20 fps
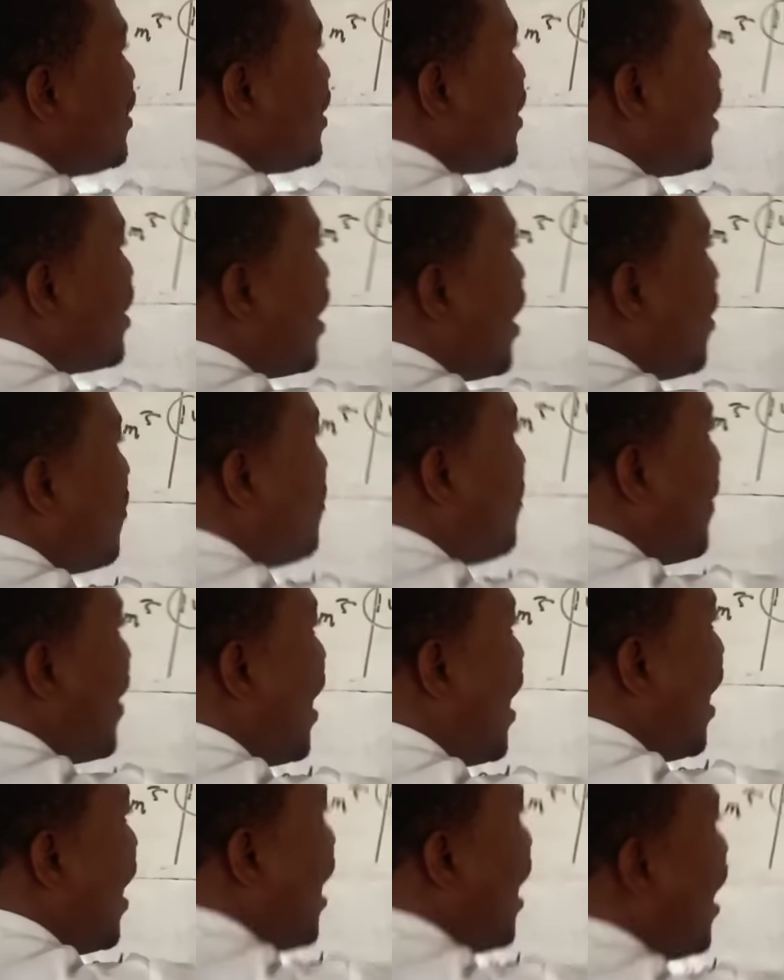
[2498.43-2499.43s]
gram
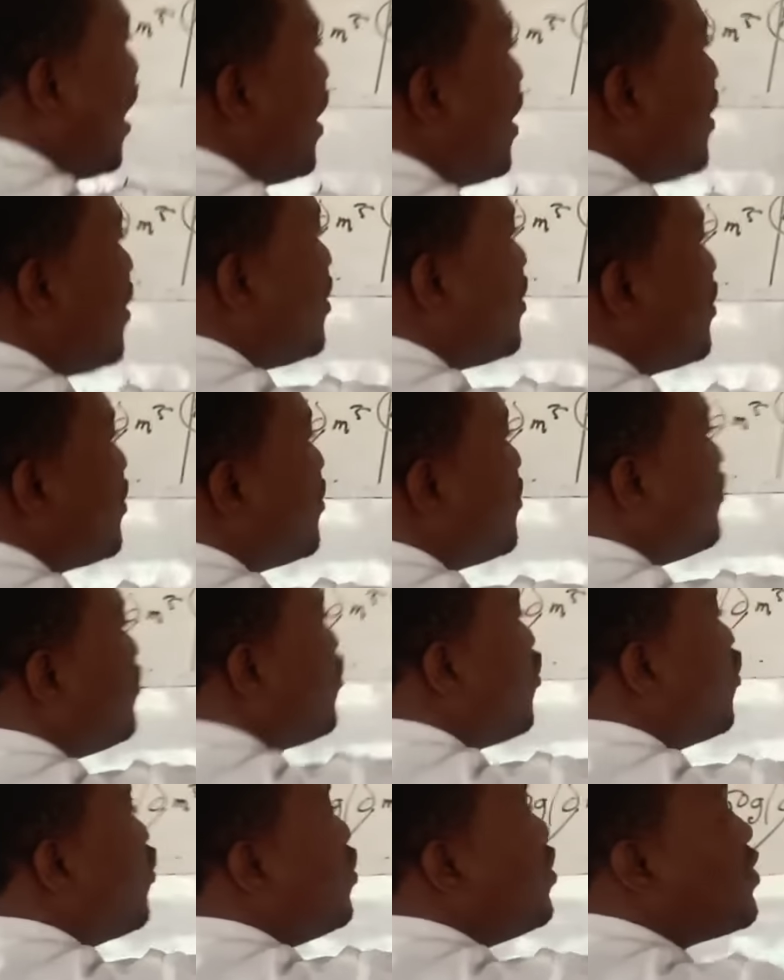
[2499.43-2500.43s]
per
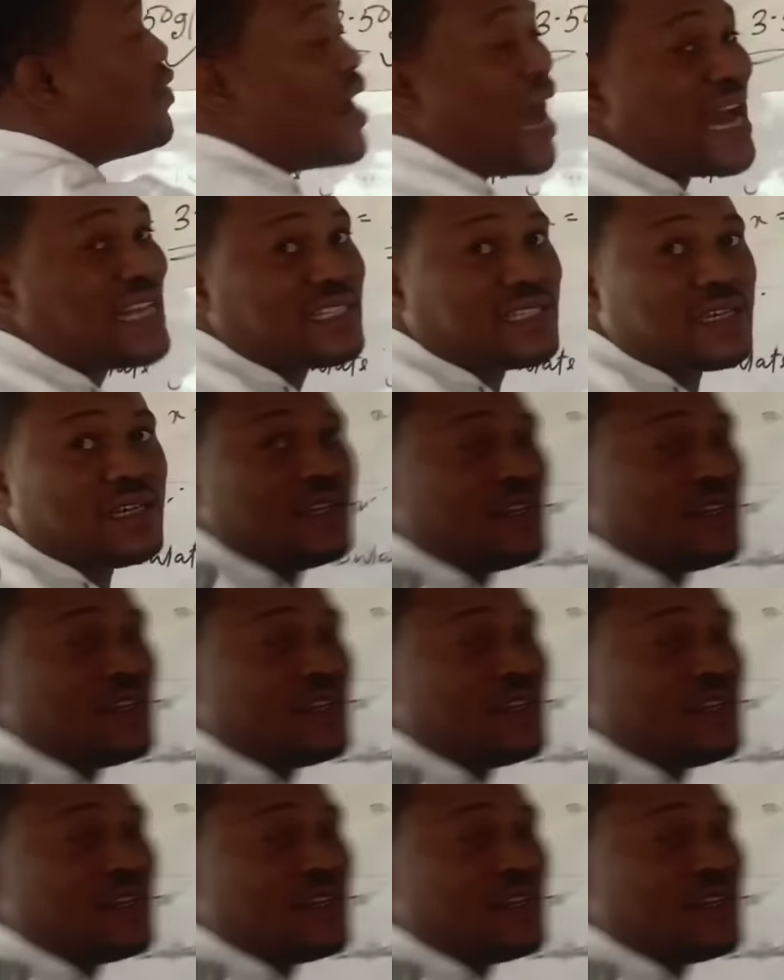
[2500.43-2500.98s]
mole, right?